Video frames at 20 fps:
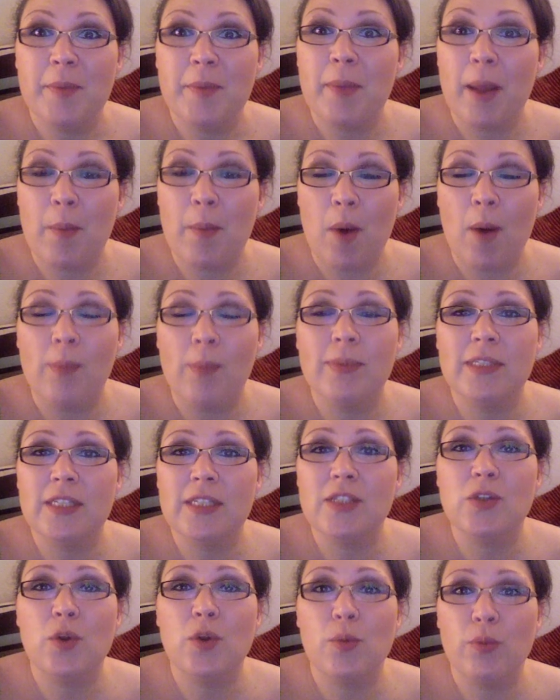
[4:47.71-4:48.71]
My mom was
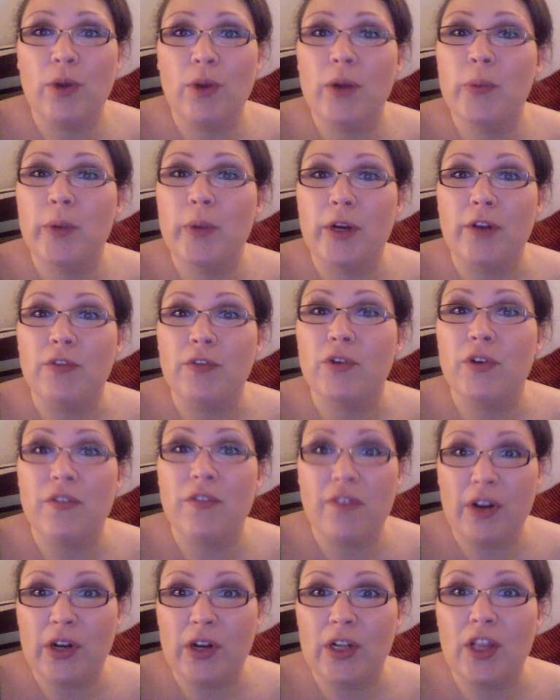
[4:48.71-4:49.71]
the sole breadwinner for a
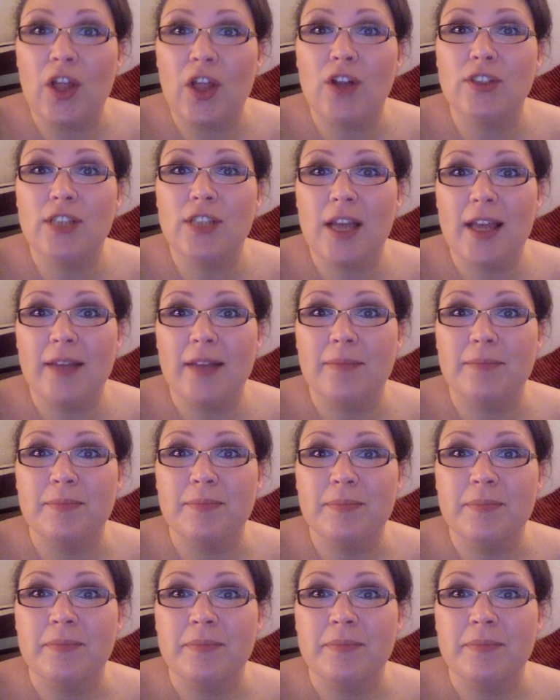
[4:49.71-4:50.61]
very long time.